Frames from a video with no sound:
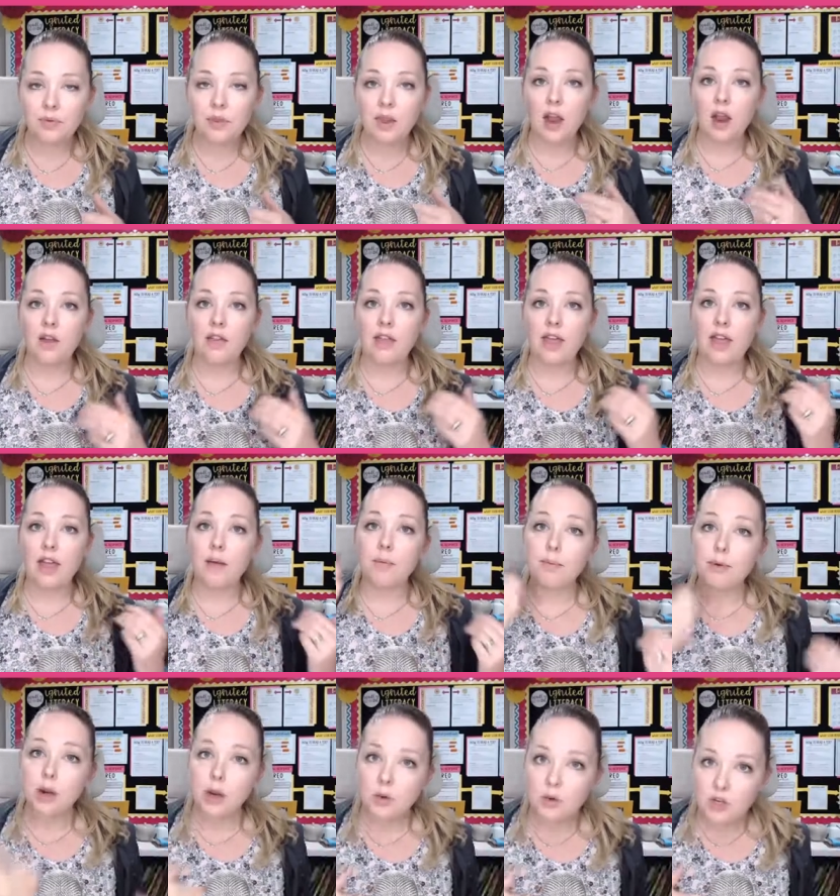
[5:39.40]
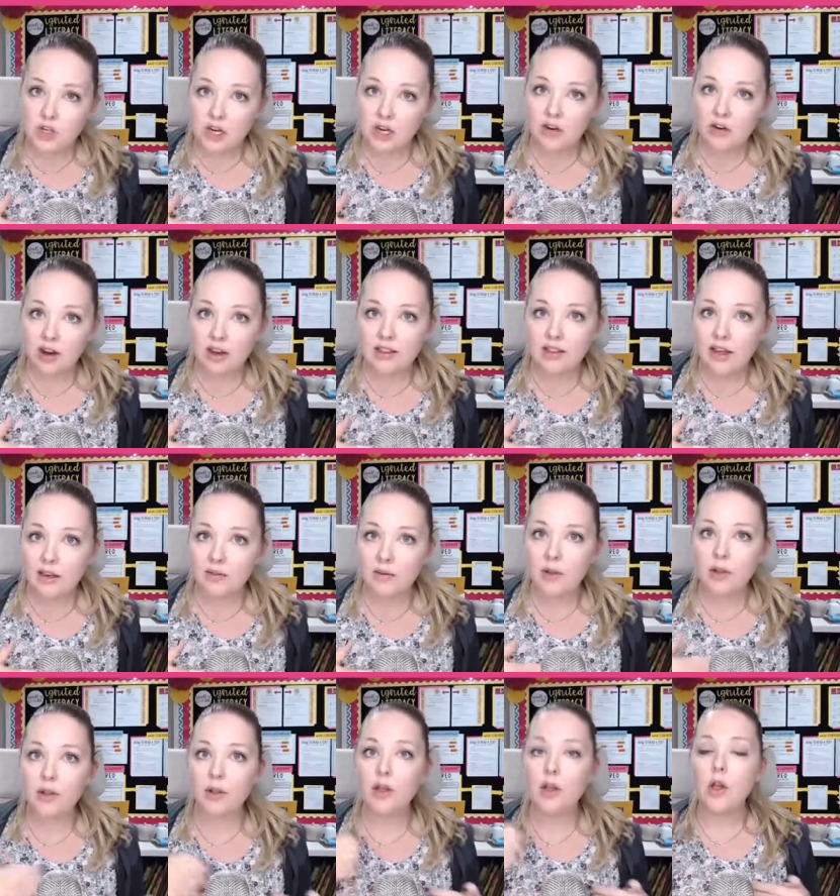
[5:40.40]
Are they approaching grade
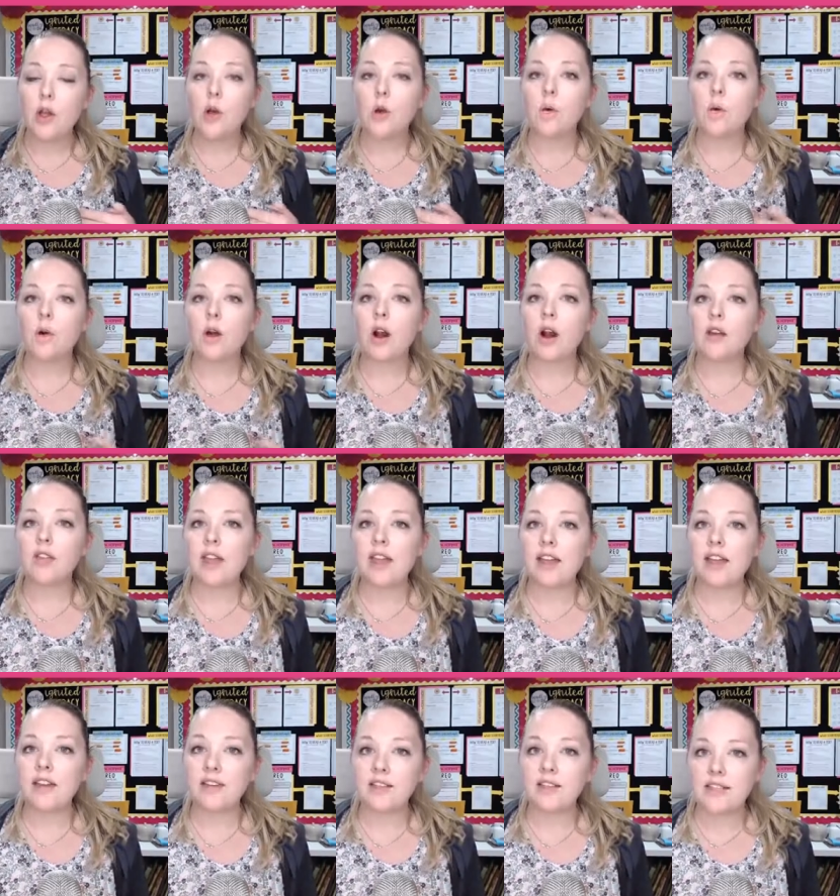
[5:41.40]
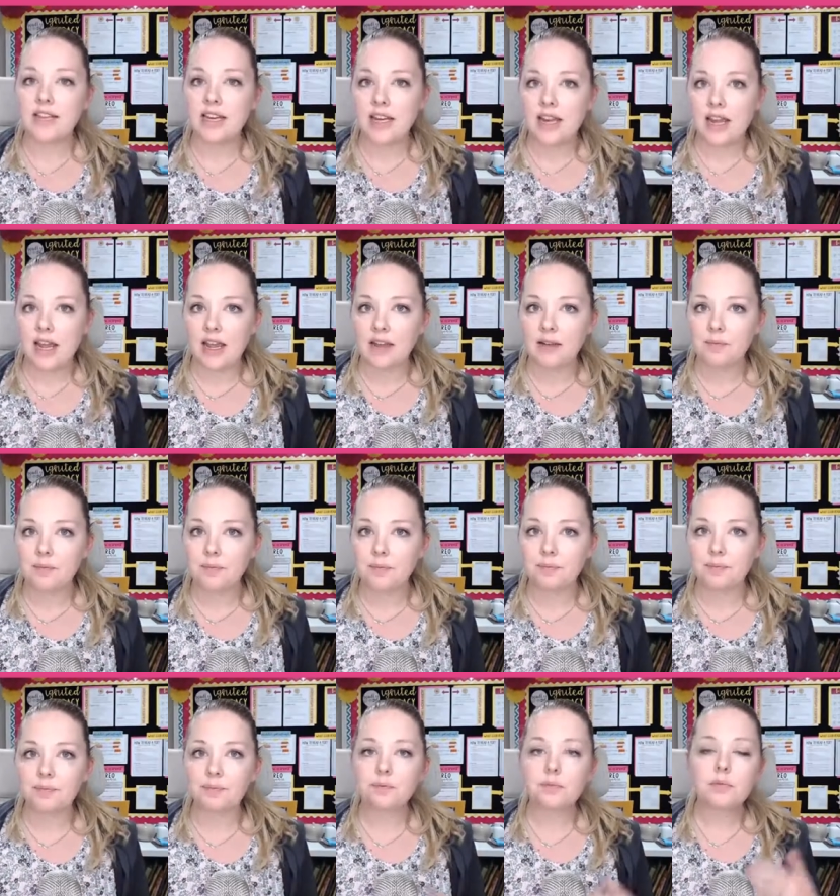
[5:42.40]
level? Or are they exceeding?
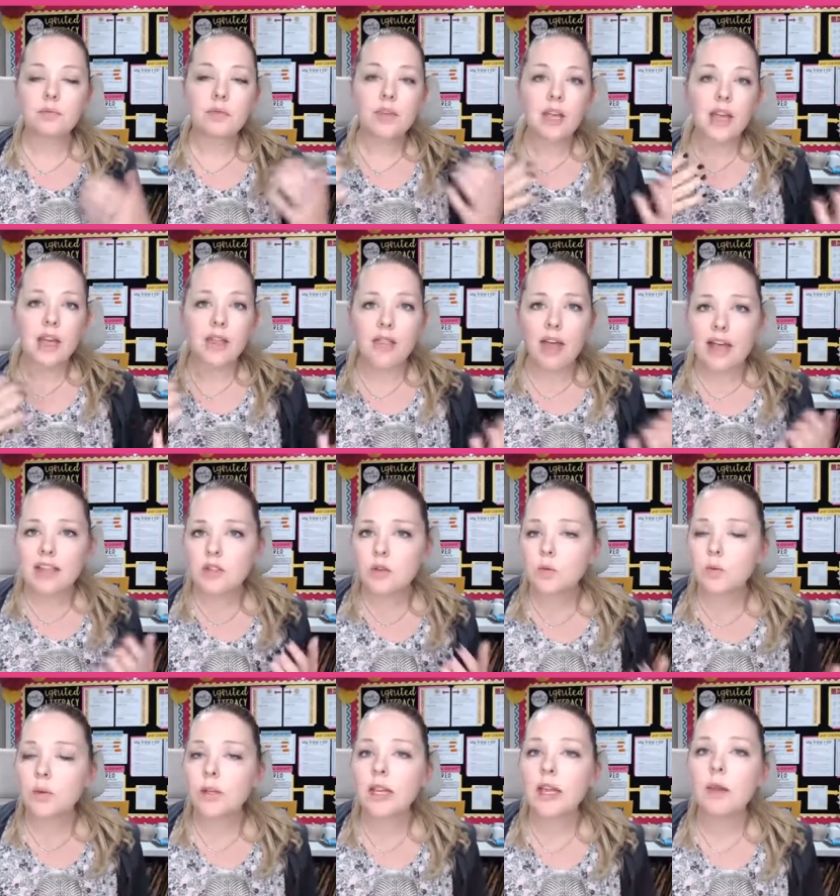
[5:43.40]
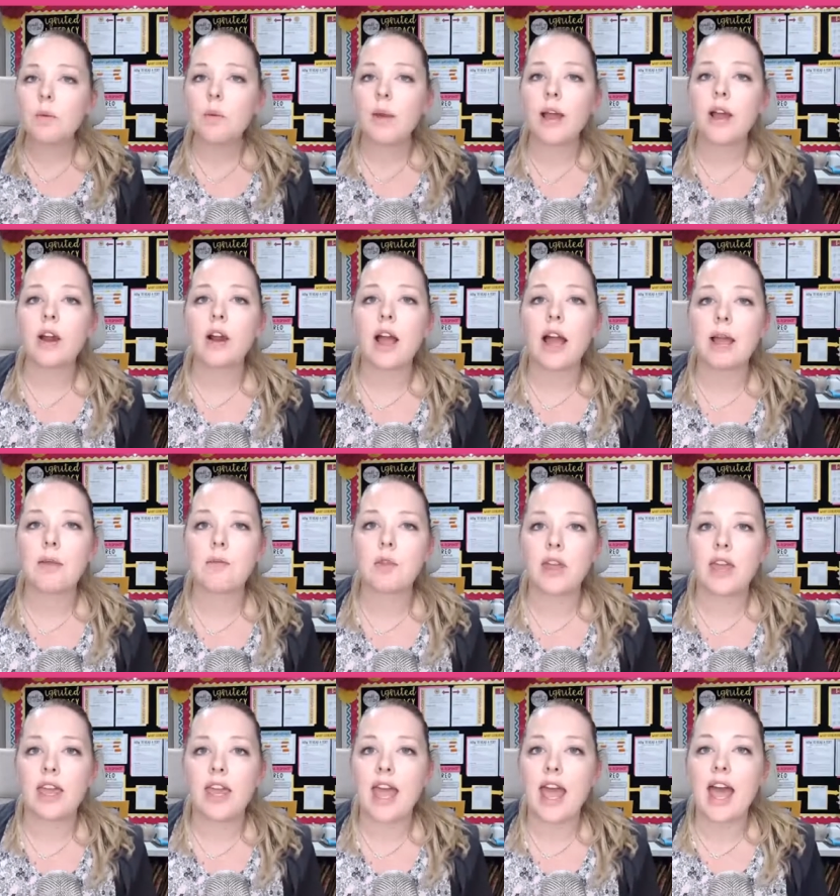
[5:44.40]
And that's really where I'm
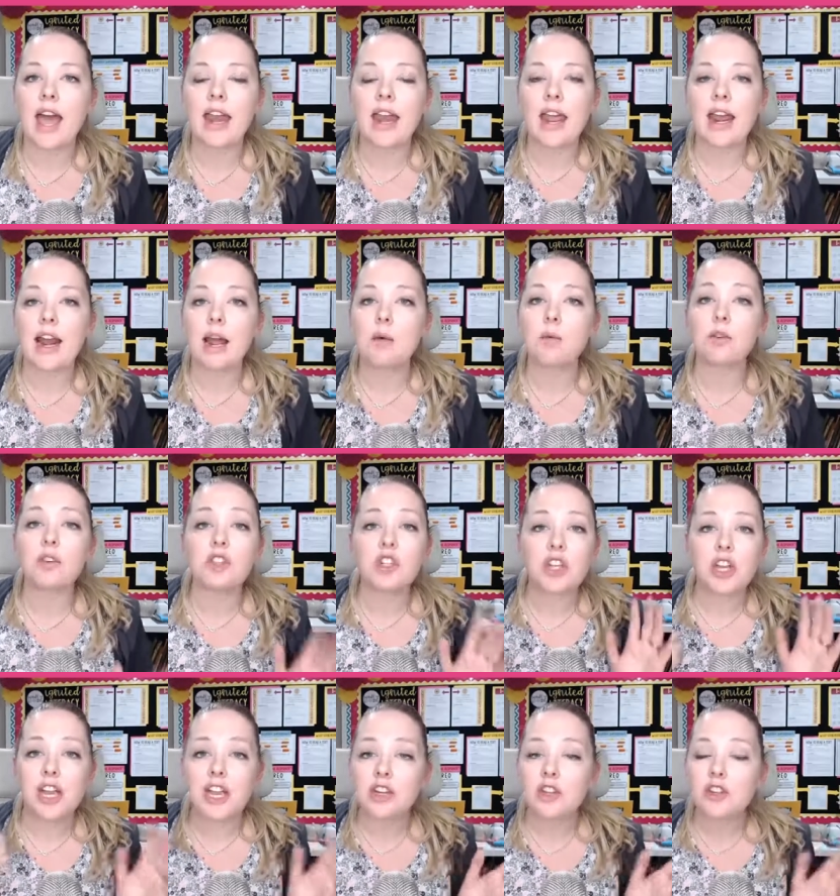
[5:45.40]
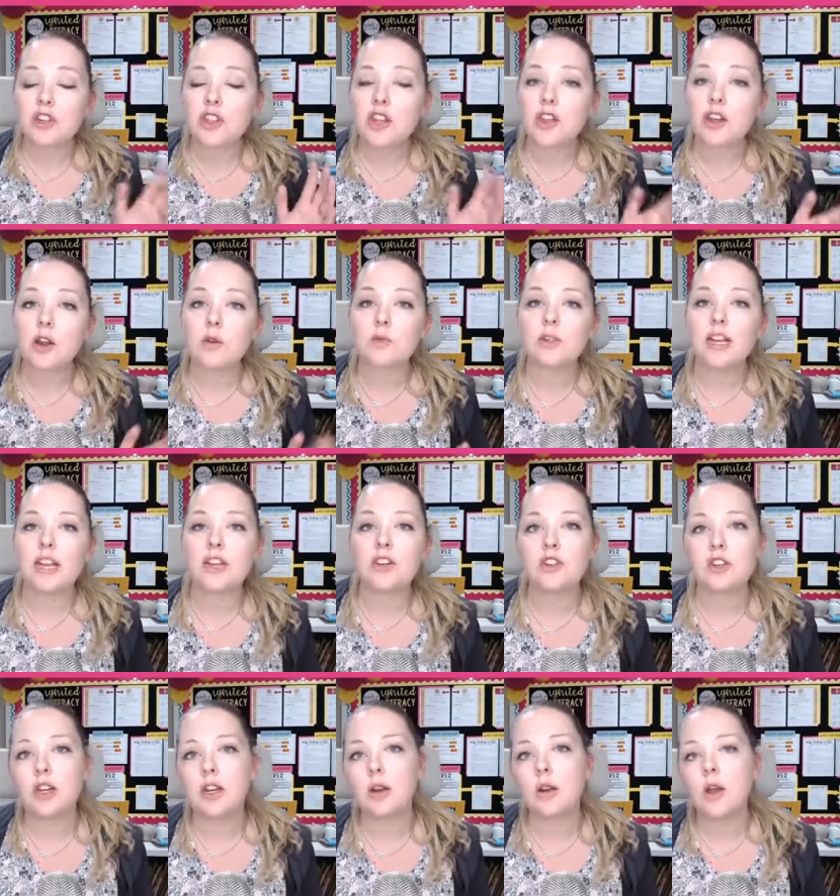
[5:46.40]
looking at. And I will change the
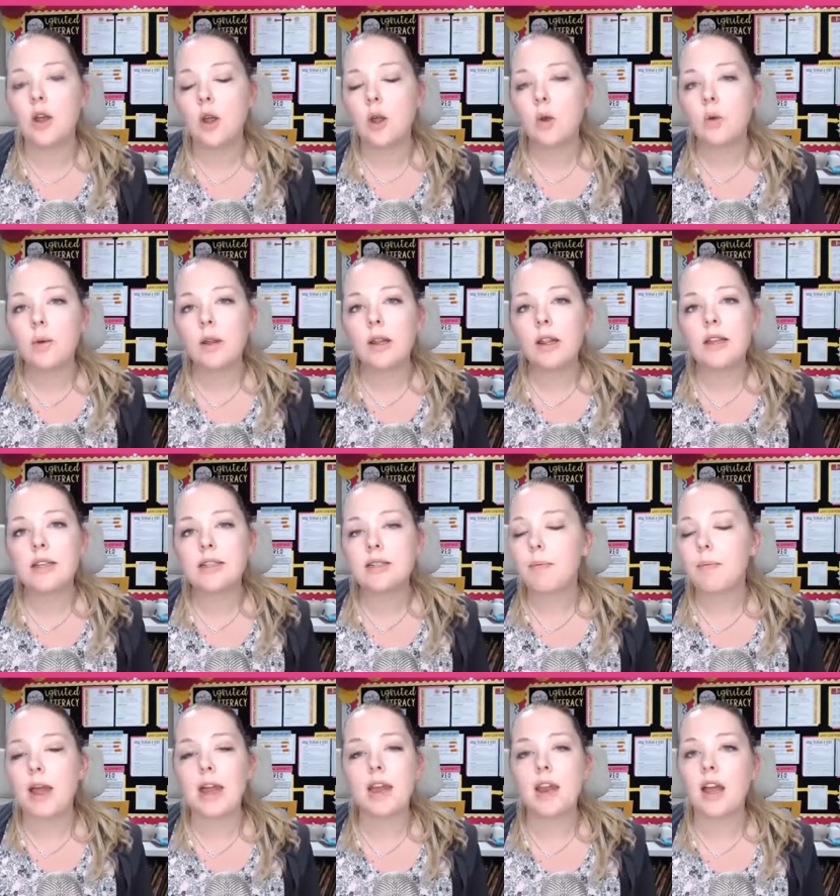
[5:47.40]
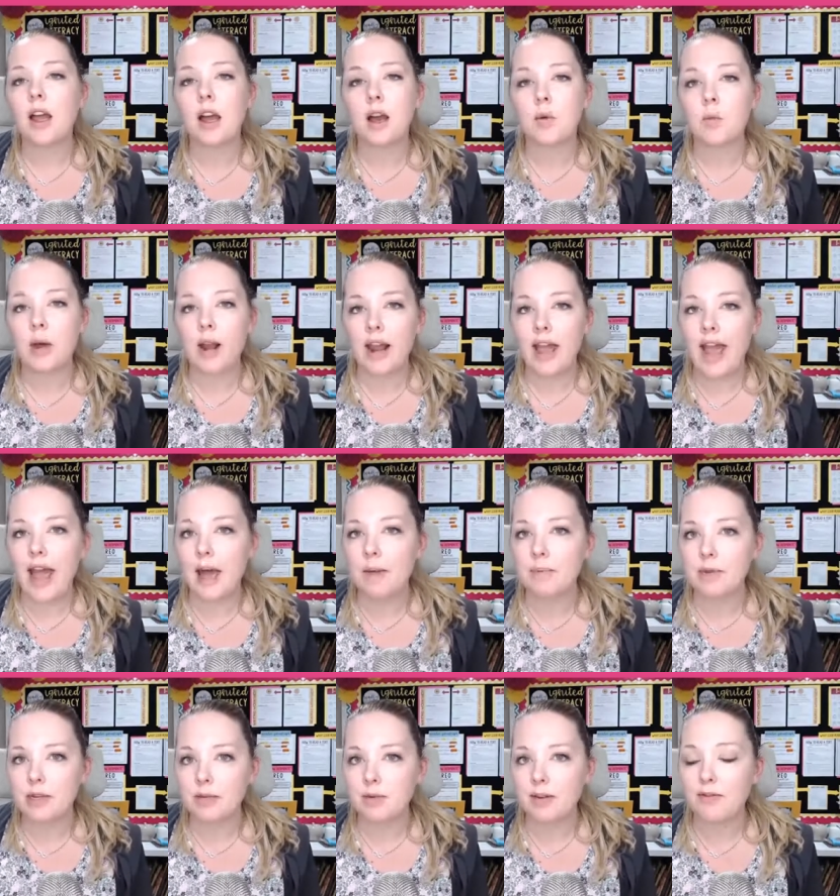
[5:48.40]
notation really depending on what I
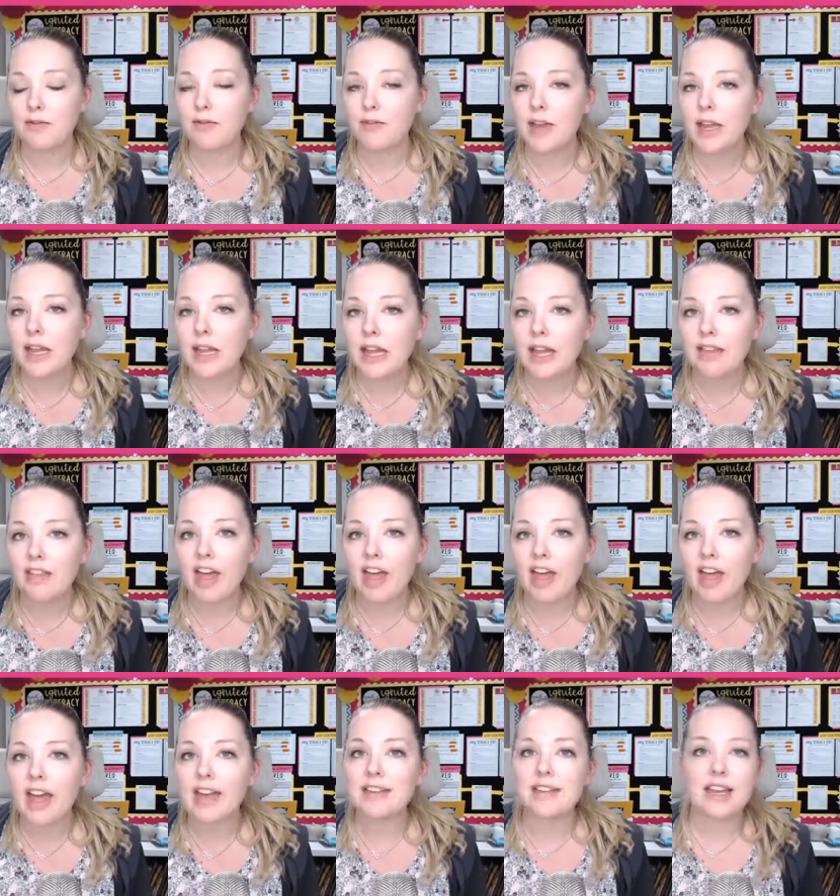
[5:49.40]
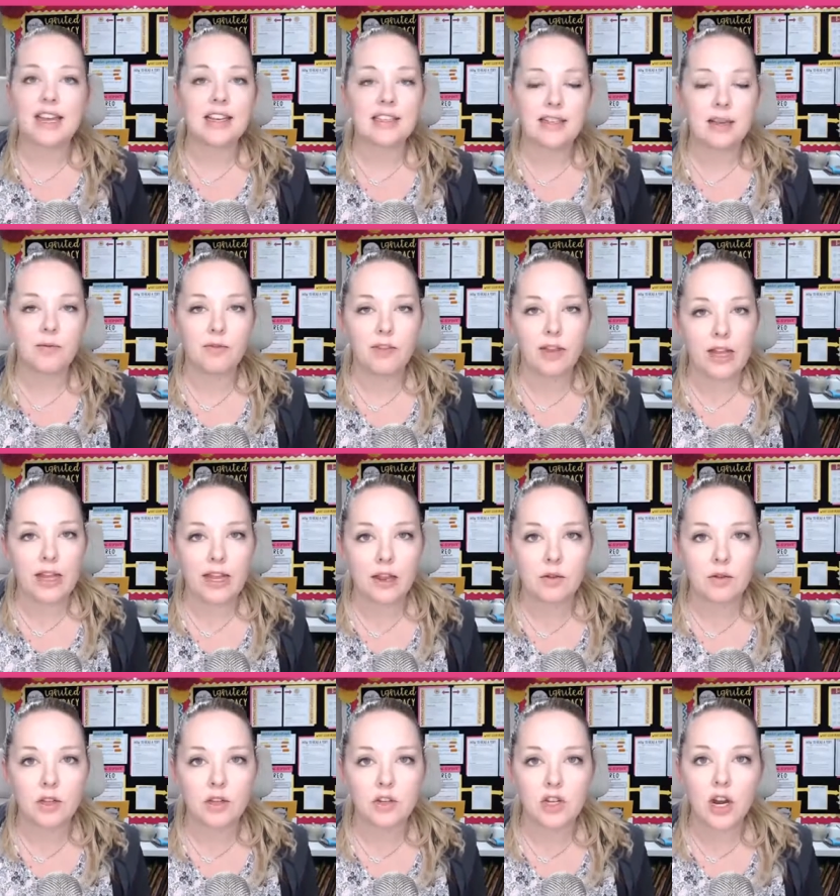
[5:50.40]
happen to be feeling that day as I'm feeling out
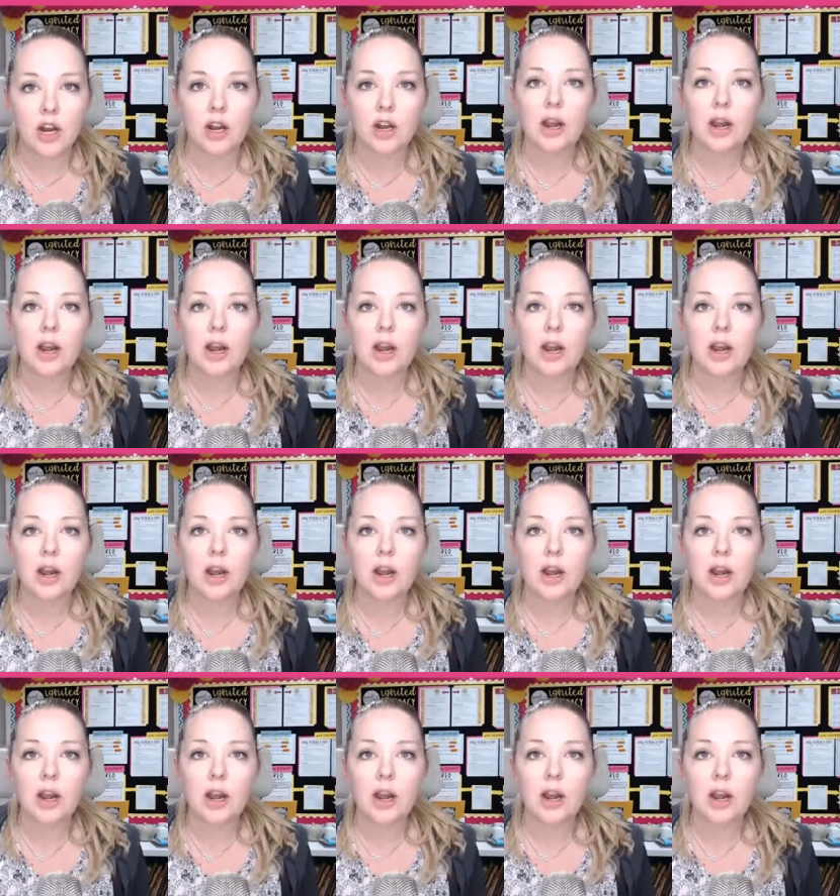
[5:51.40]
the chart.